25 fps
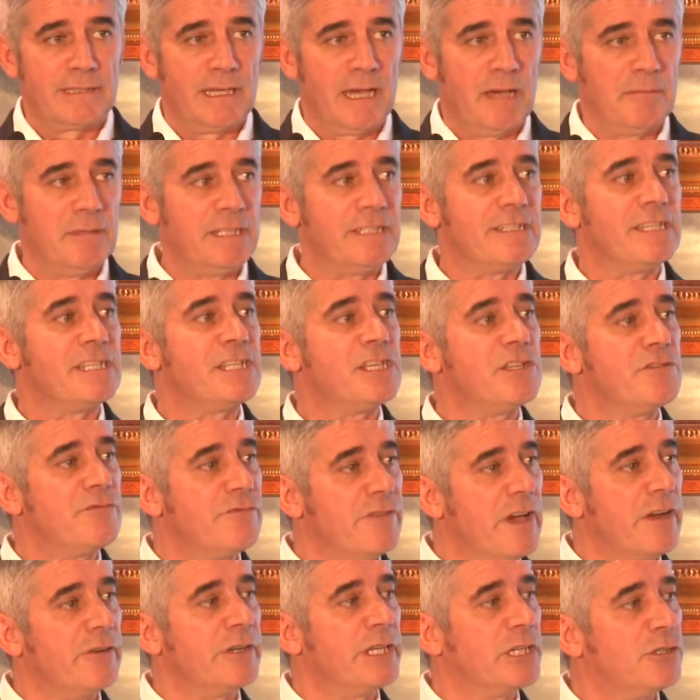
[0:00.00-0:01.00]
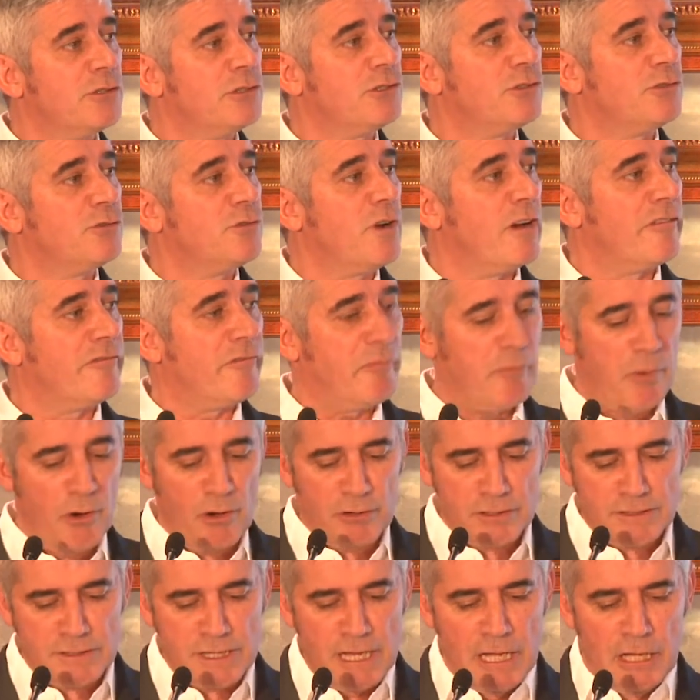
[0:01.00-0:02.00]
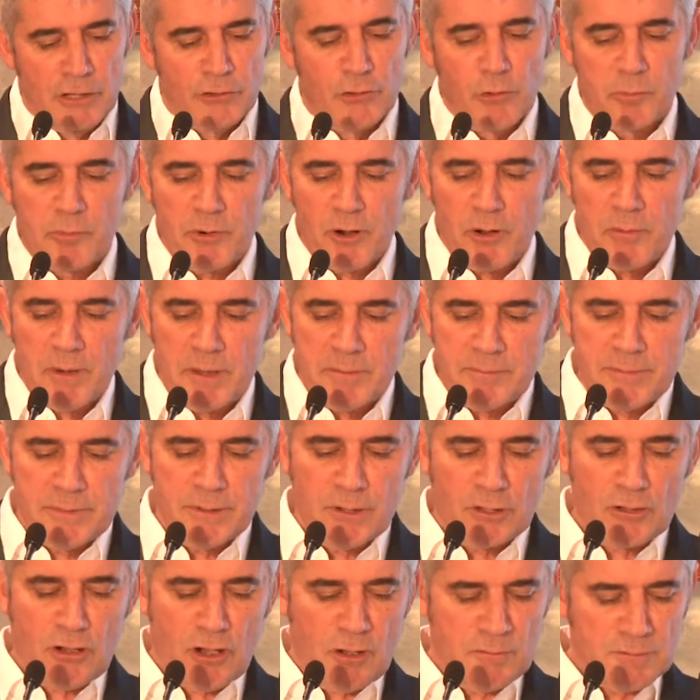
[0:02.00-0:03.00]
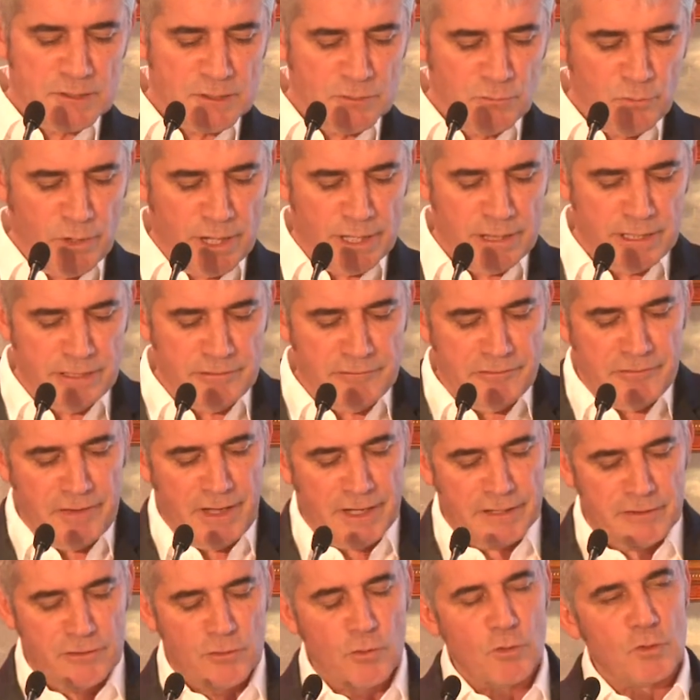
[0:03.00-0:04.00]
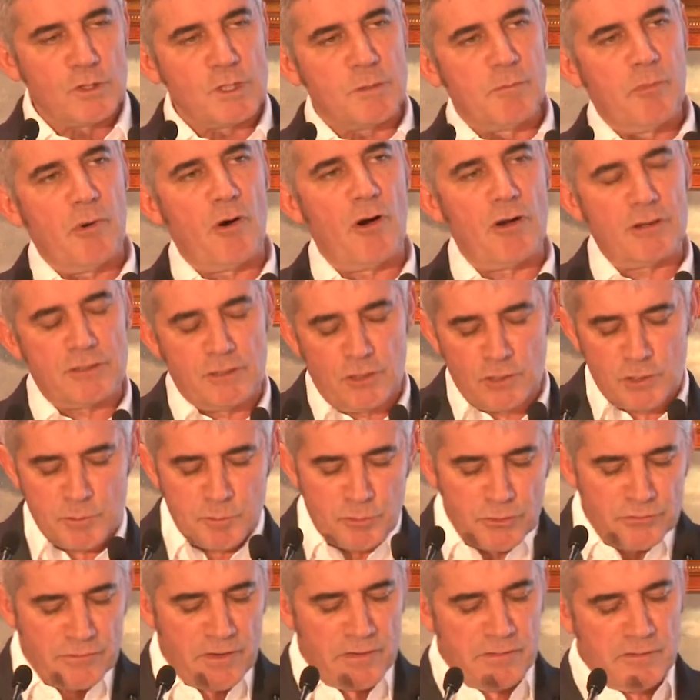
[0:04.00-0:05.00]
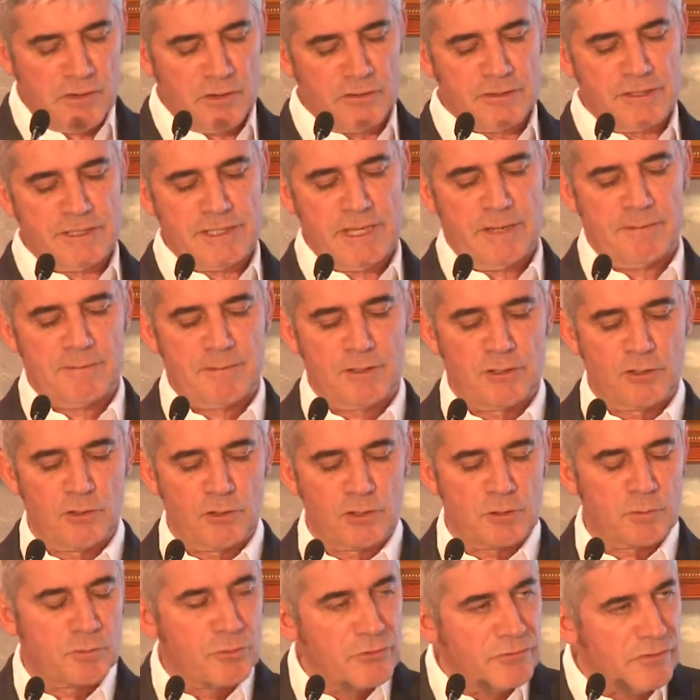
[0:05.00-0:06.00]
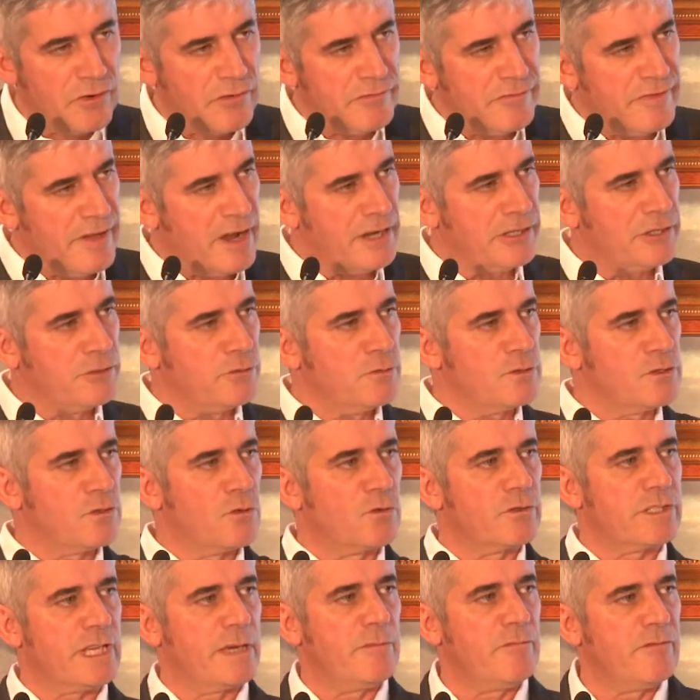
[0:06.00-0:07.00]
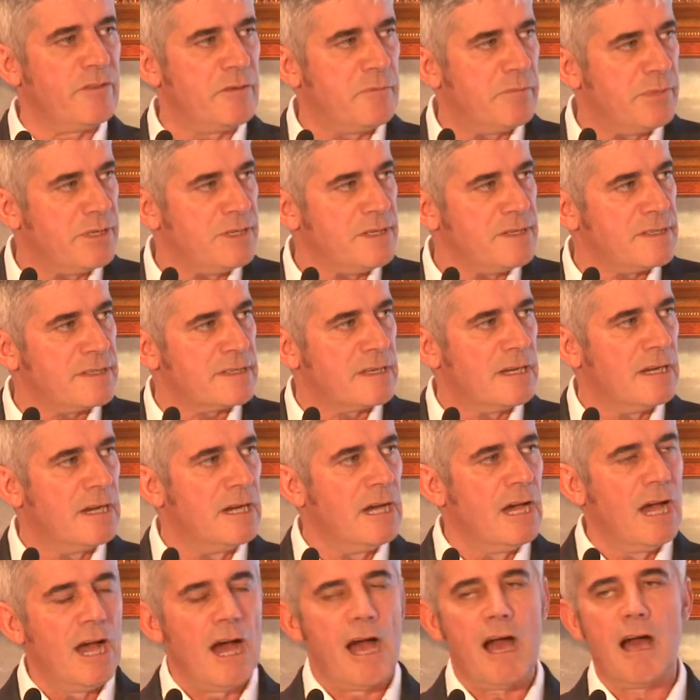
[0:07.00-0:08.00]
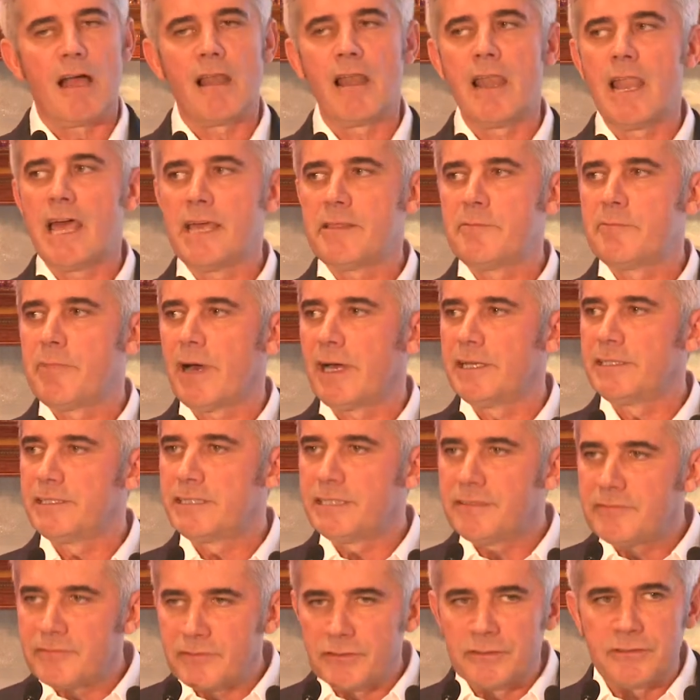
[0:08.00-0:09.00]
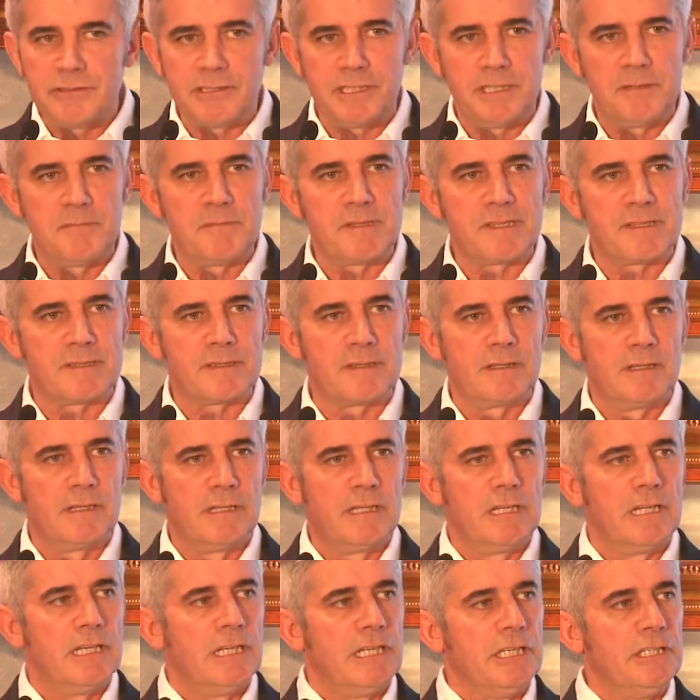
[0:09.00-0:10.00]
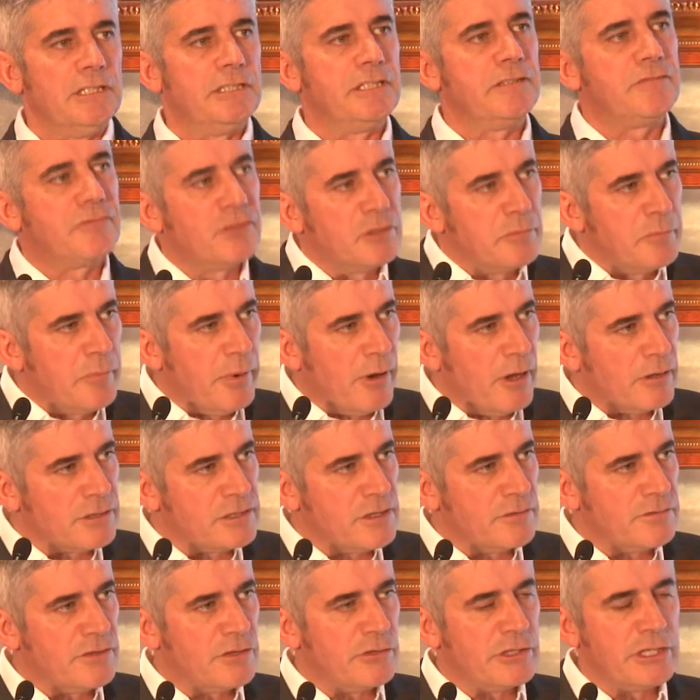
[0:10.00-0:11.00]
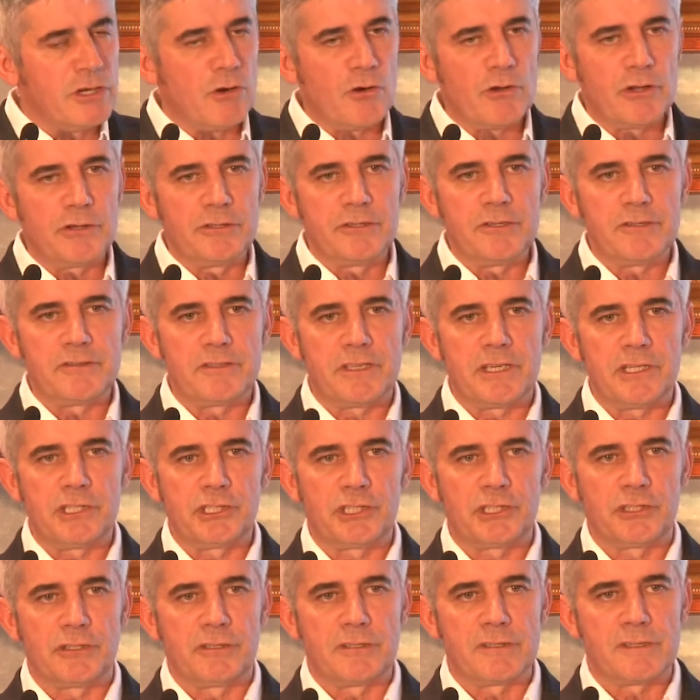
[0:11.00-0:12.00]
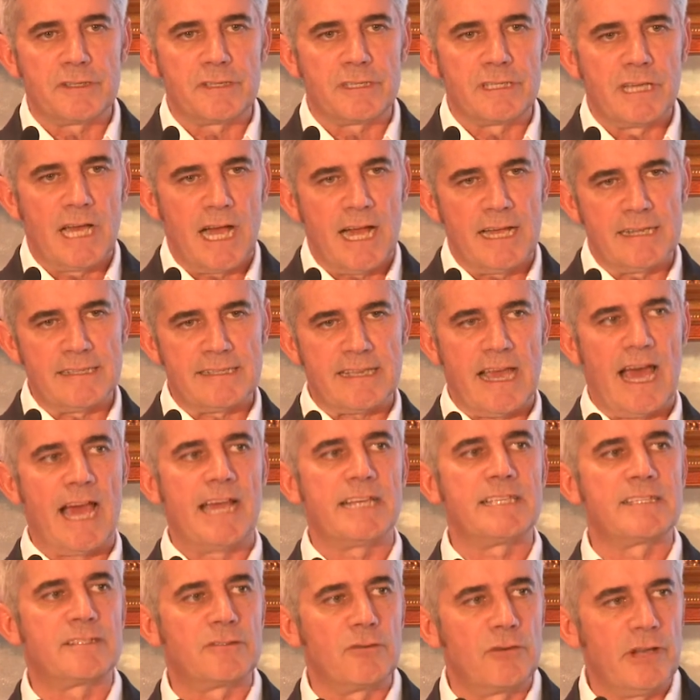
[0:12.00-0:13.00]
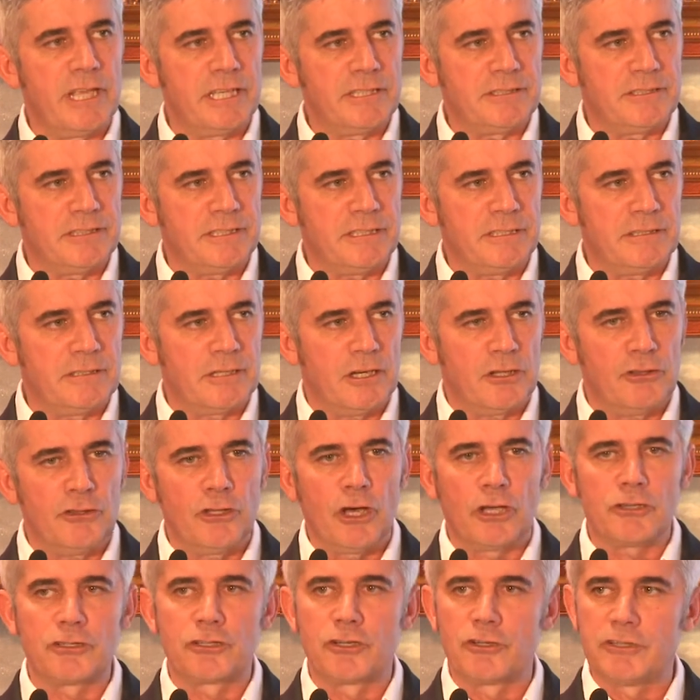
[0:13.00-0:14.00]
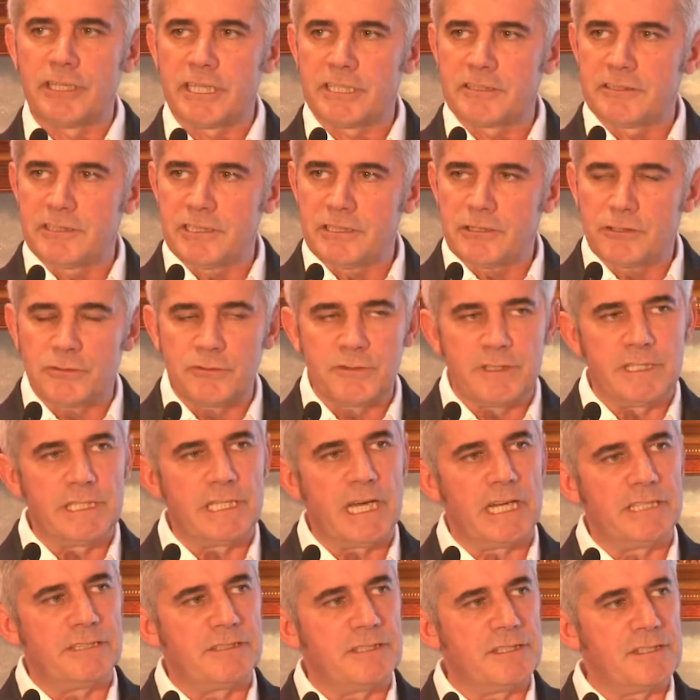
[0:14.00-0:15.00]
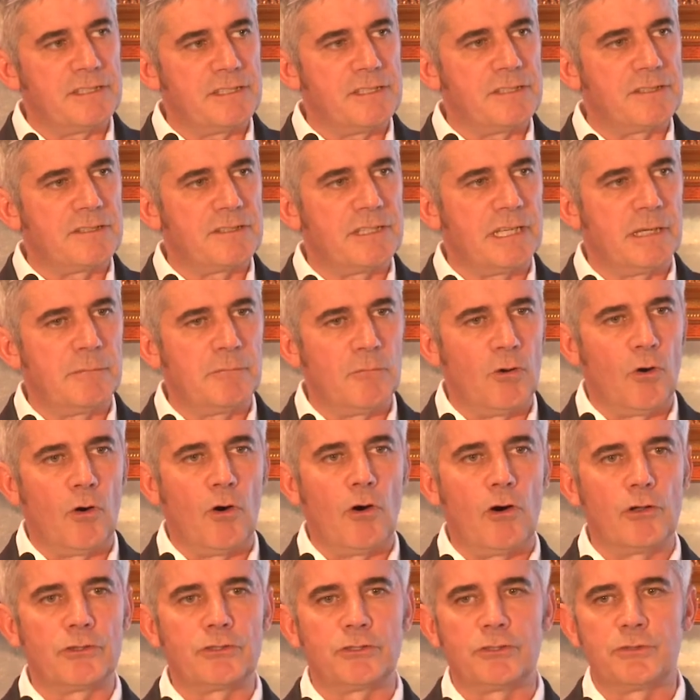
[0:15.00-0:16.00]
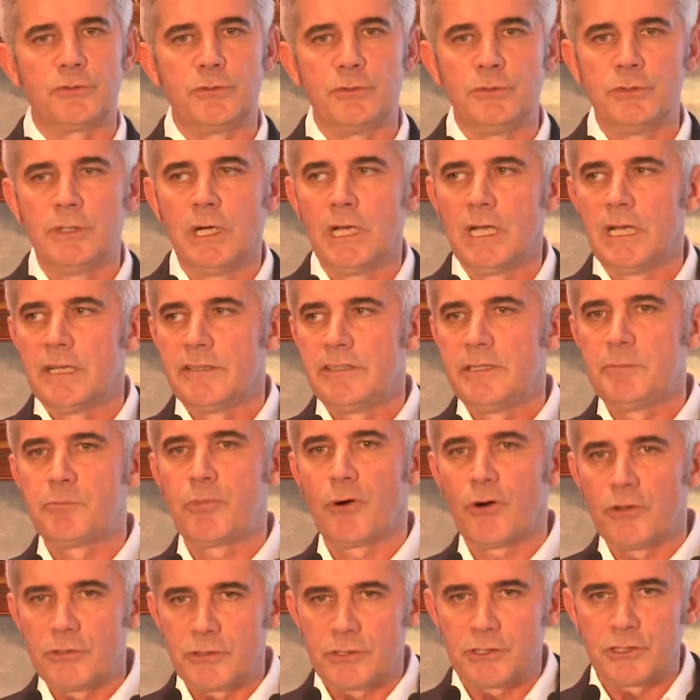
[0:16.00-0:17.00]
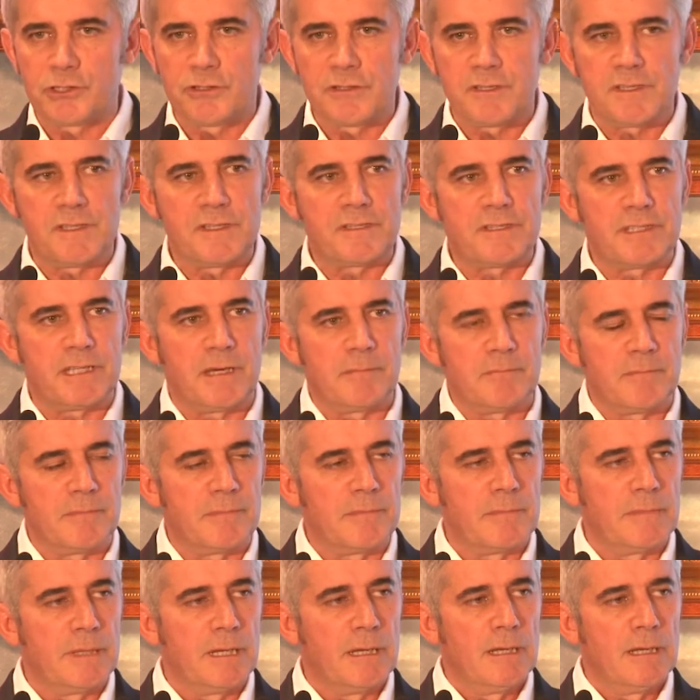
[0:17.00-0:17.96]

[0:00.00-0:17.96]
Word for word: I mean, this is very good to have P O Cs. The problem comes when, in fact, those P O Cs, those proof of concept, those proof of values, those M V Ps are led by different teams in different parts of the organizations as isolated, not connected to the I T system or to the production system.